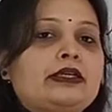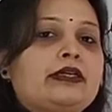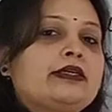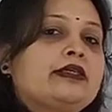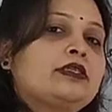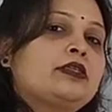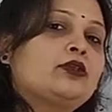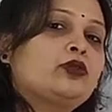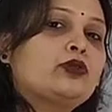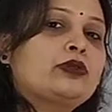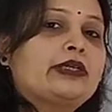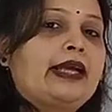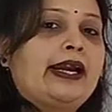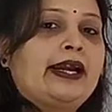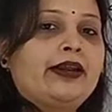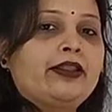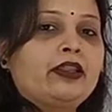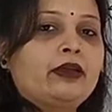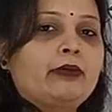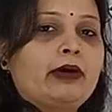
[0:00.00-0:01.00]
it is to
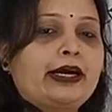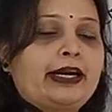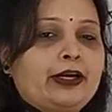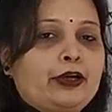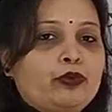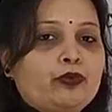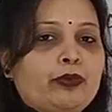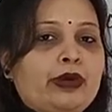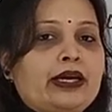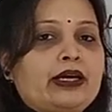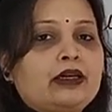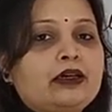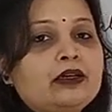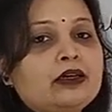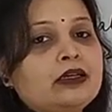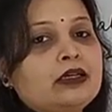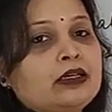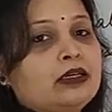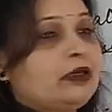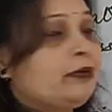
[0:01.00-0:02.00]
stand in the market to make a
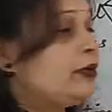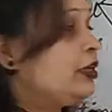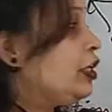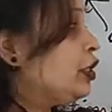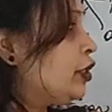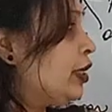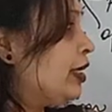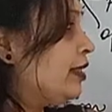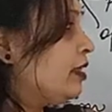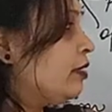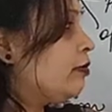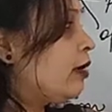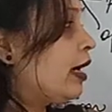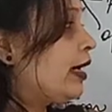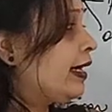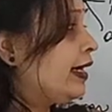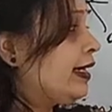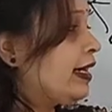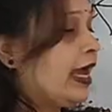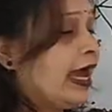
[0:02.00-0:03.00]
niche in the
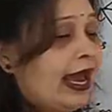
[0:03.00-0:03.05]
market.